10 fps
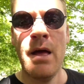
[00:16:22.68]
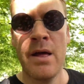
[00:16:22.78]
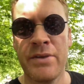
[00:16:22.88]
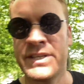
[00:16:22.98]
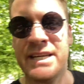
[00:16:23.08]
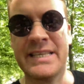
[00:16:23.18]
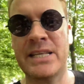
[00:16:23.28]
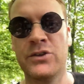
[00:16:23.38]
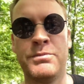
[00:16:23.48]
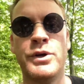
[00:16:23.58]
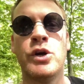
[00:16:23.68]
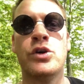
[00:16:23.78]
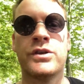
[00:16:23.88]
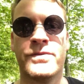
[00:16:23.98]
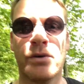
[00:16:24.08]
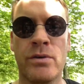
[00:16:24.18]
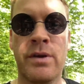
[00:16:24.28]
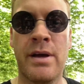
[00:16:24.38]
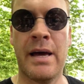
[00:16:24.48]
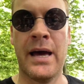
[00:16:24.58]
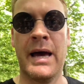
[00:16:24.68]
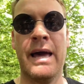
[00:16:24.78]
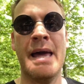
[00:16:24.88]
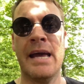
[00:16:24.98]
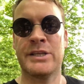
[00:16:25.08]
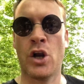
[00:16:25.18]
The city centre is beautiful. It's an